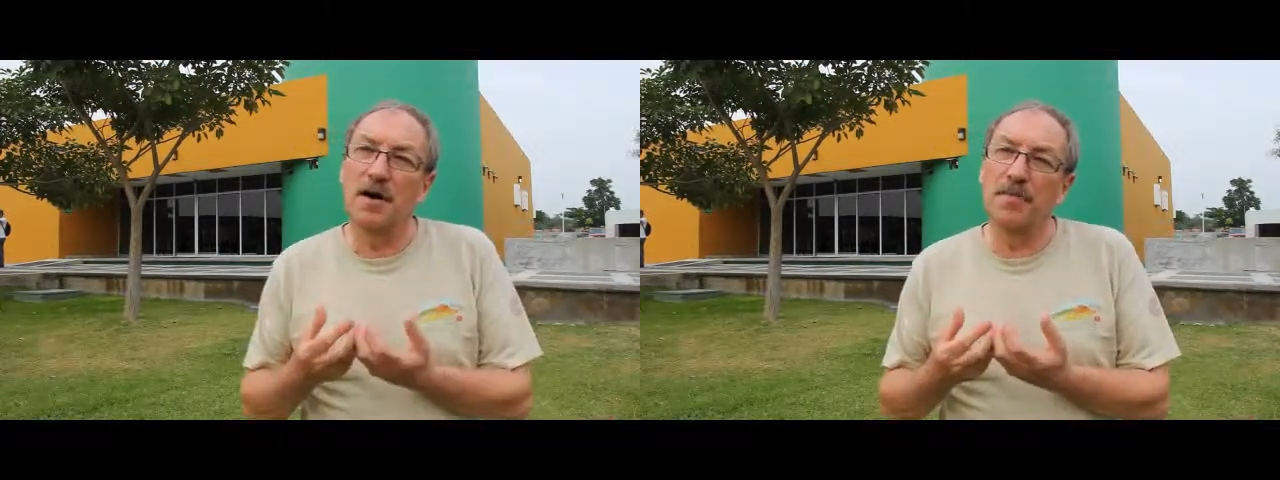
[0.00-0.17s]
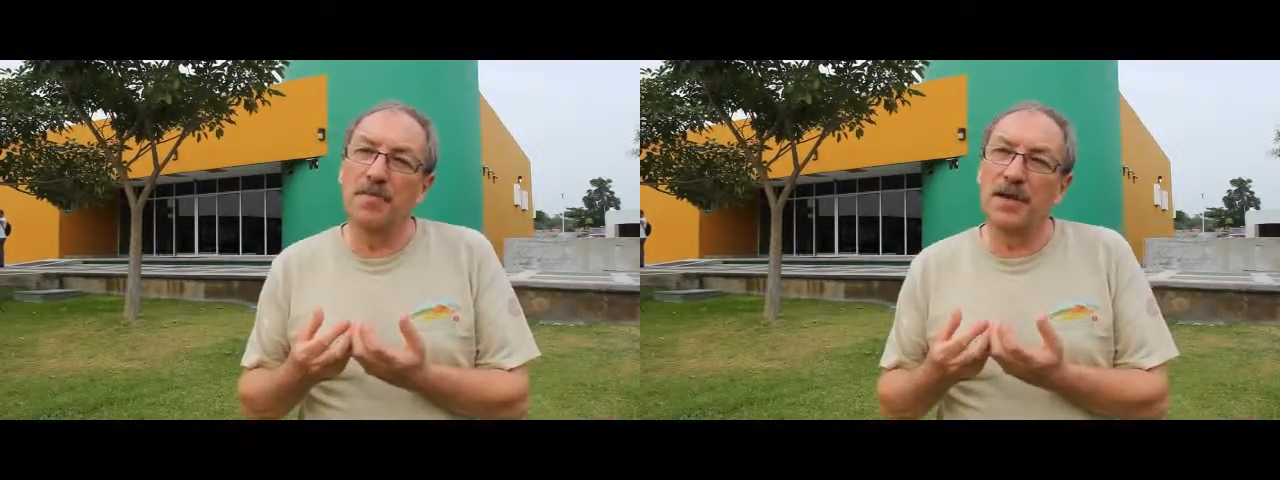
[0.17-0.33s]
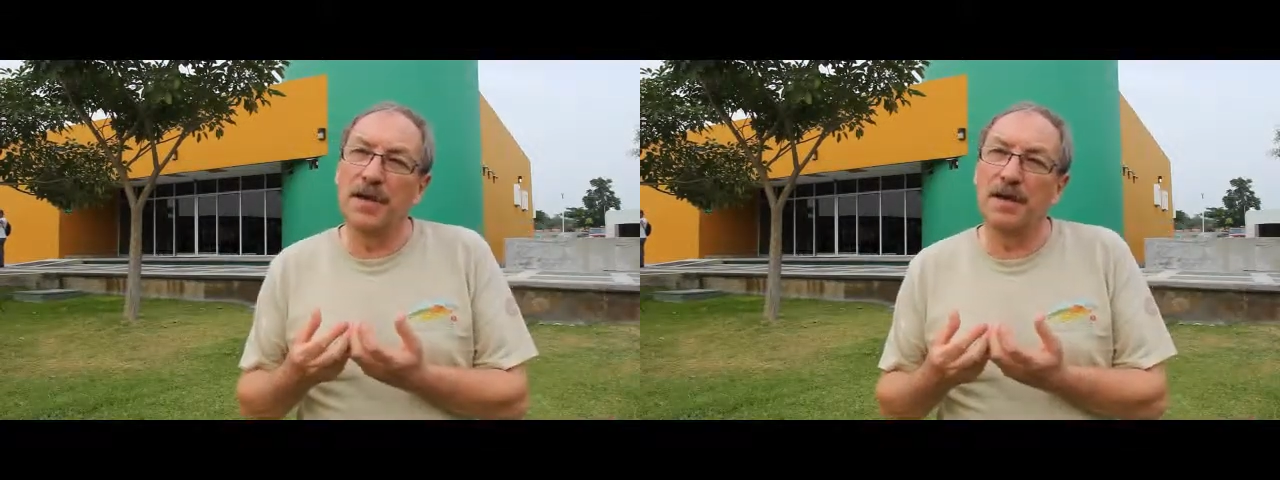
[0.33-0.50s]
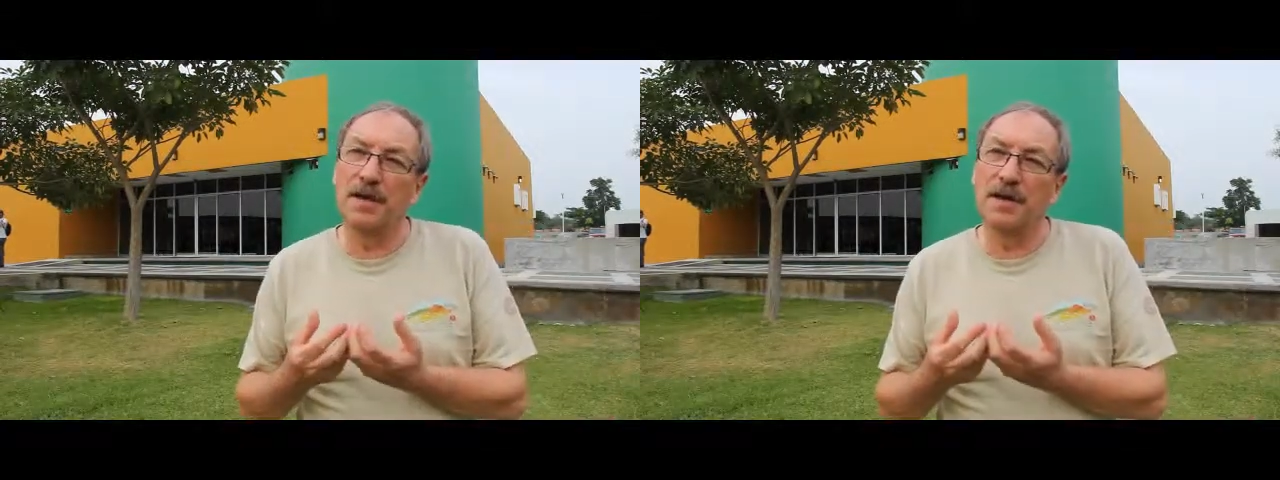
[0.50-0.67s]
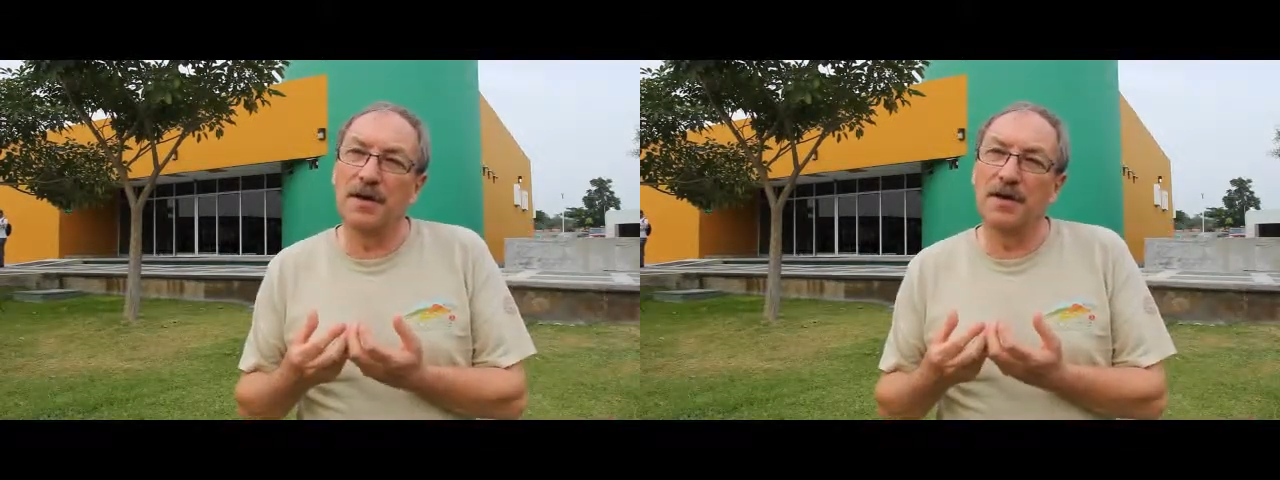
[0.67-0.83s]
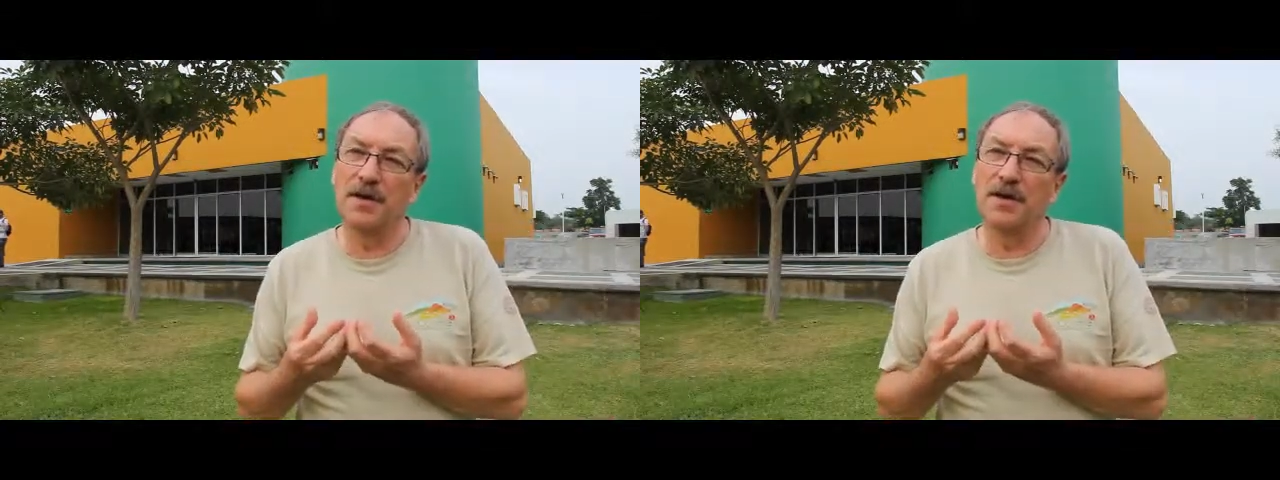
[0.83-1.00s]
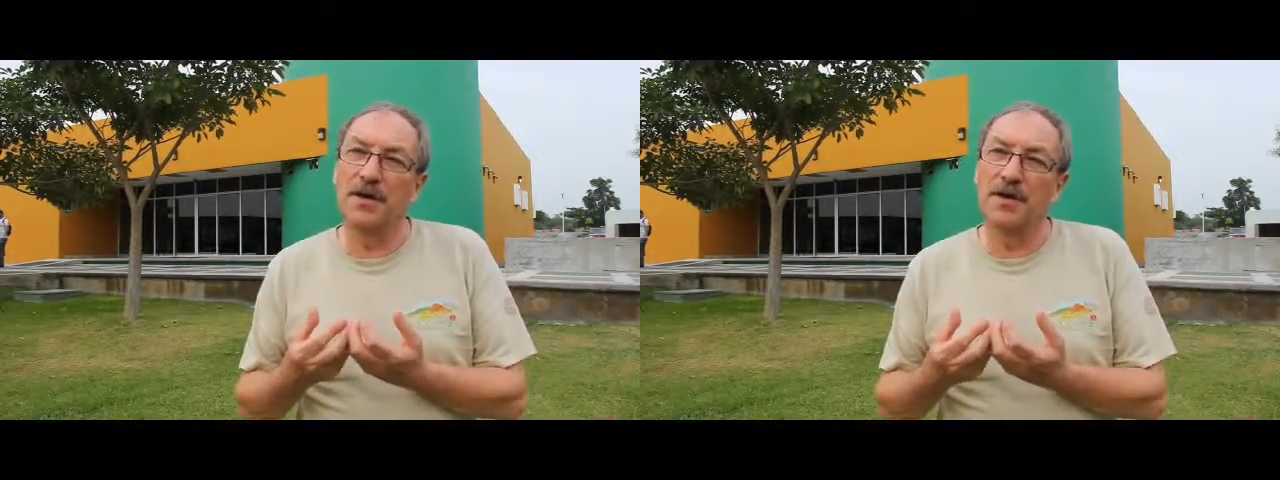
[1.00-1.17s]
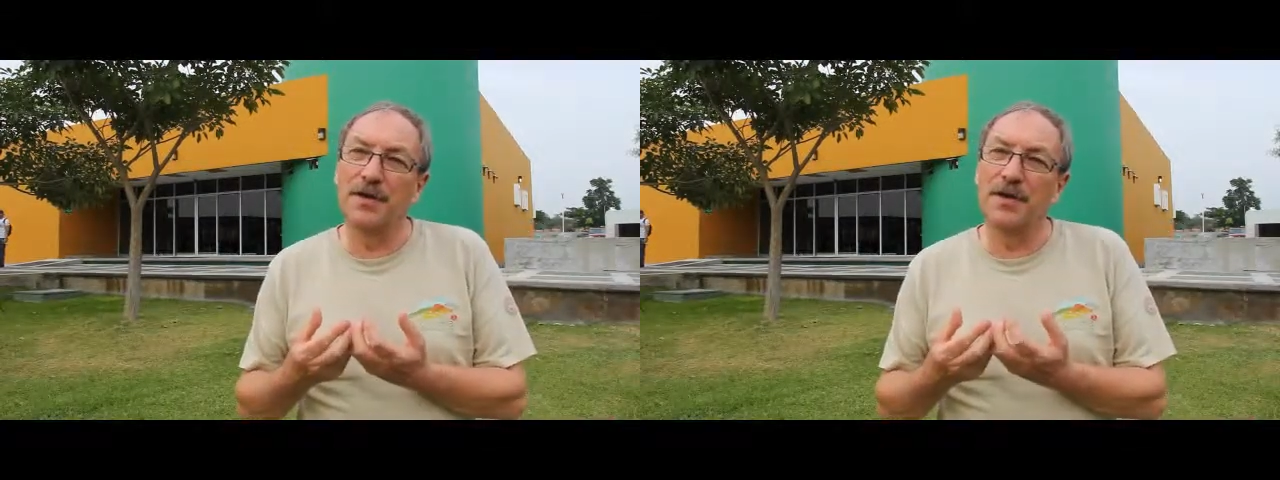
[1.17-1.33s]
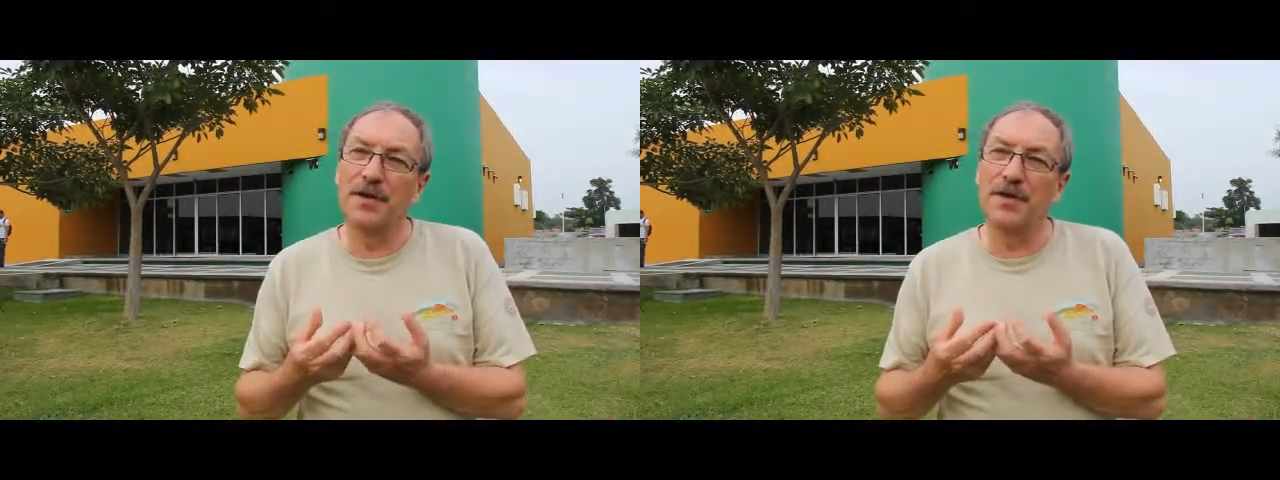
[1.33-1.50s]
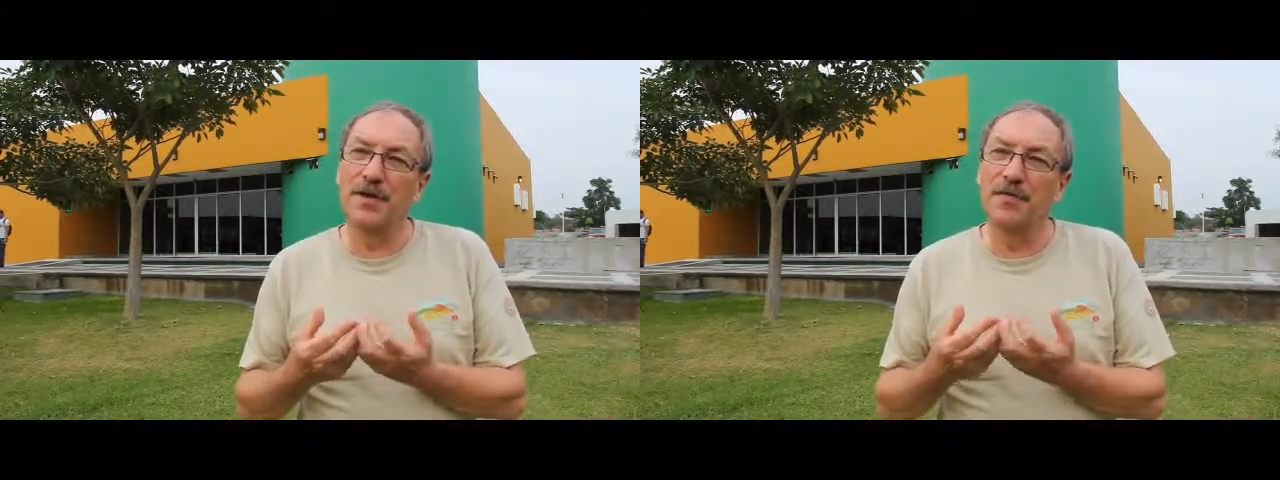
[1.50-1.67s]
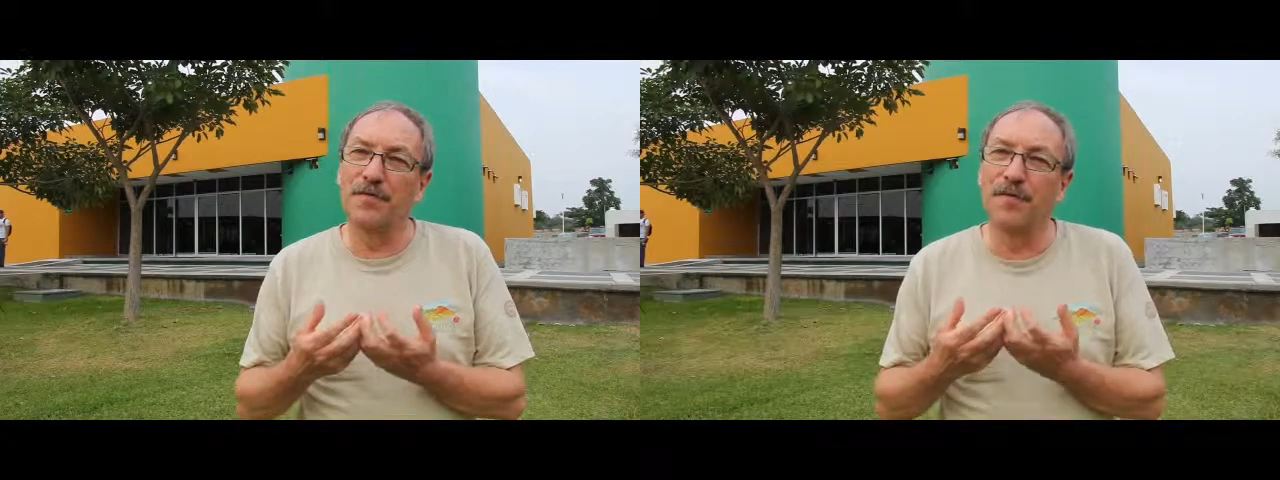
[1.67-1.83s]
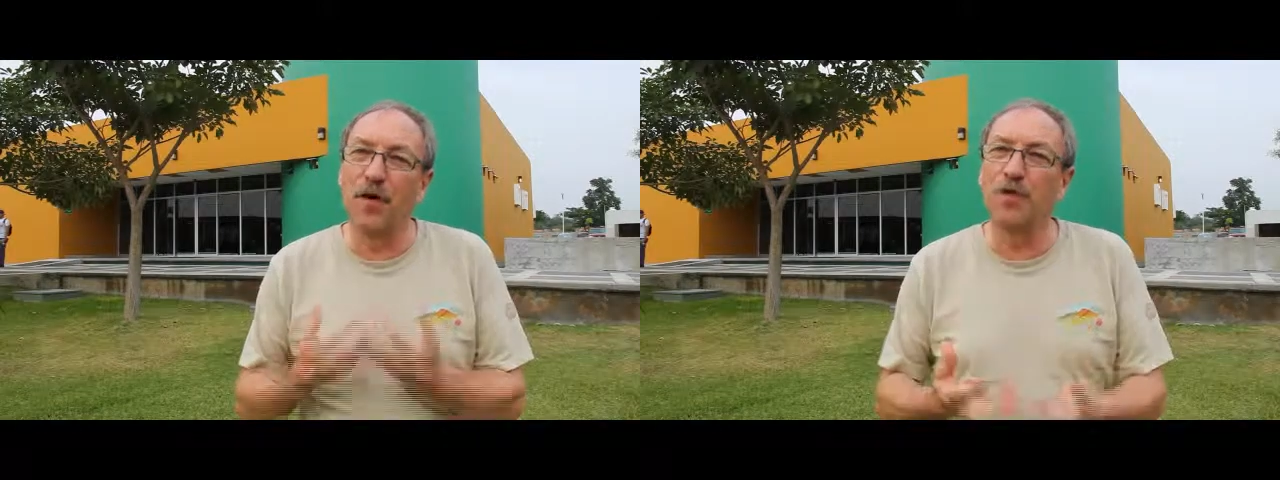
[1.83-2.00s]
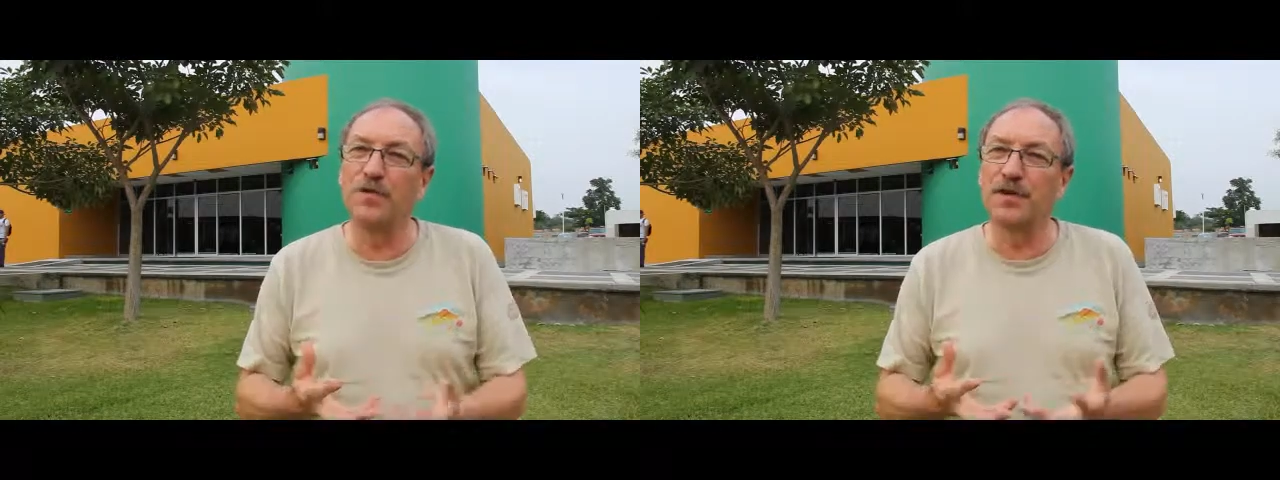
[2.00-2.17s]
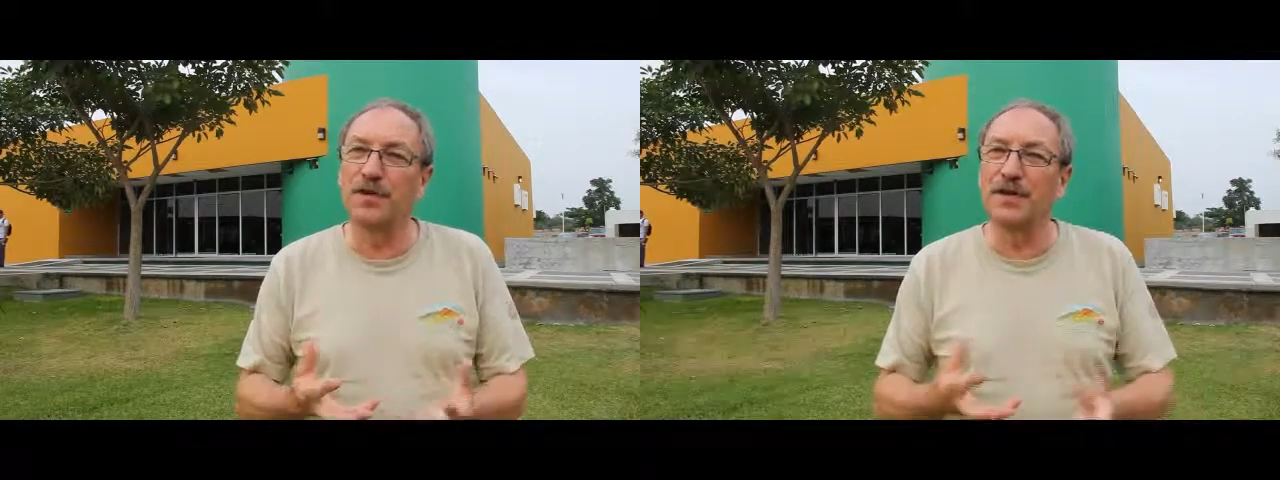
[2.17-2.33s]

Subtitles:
being involved